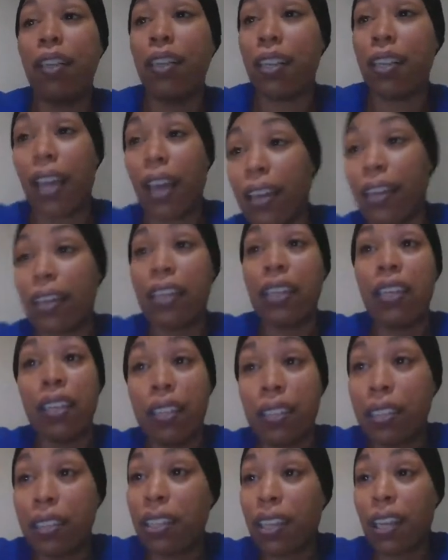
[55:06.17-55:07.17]
Like,
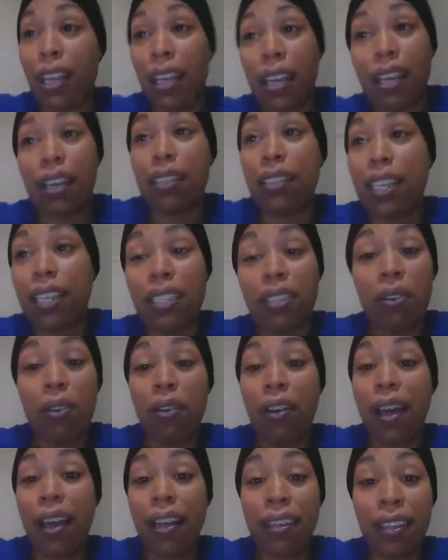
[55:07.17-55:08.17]
that's
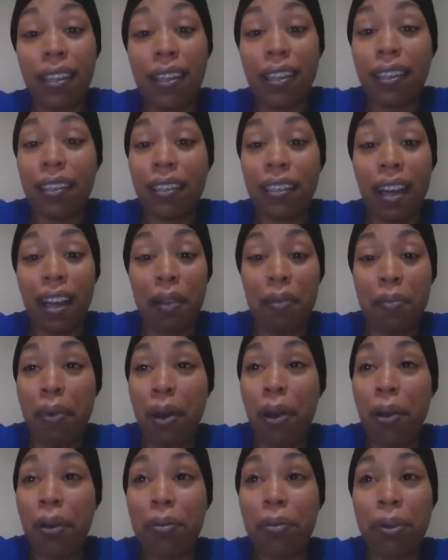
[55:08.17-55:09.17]
all I did. Like, my
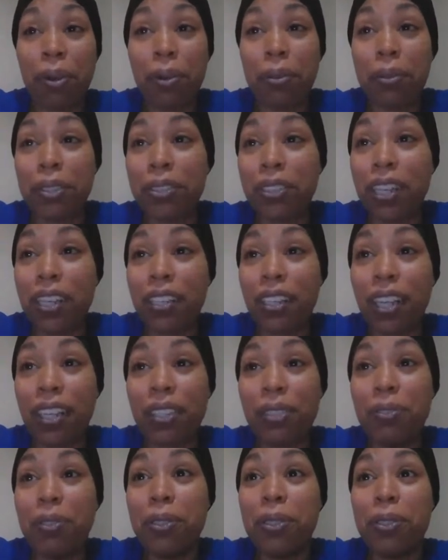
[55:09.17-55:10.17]
homegirl was trying to, like,
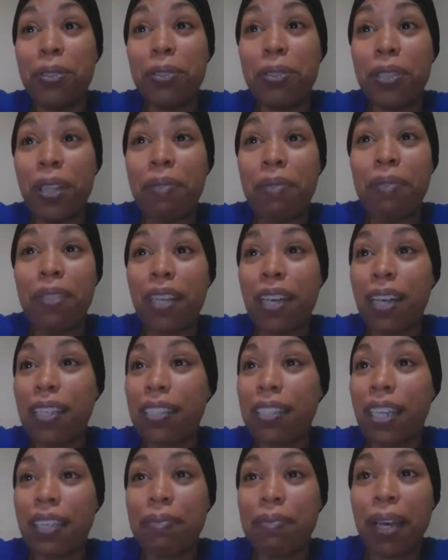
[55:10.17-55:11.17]
you need to do something. I was
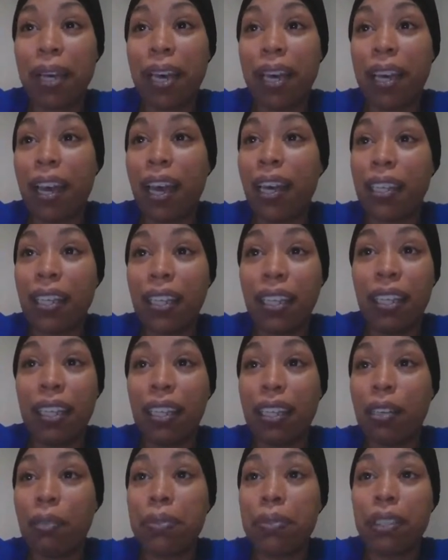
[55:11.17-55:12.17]
like, man, I gotta eat.
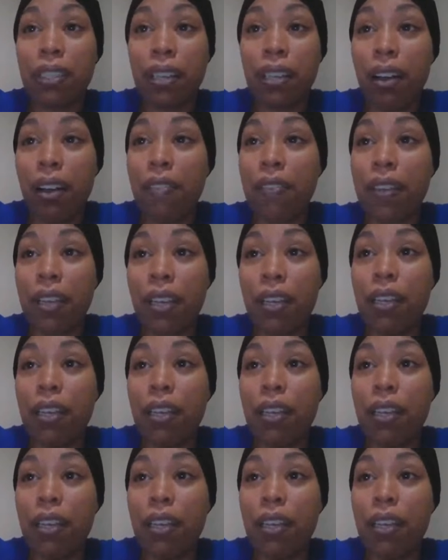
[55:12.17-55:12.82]
I'm starving.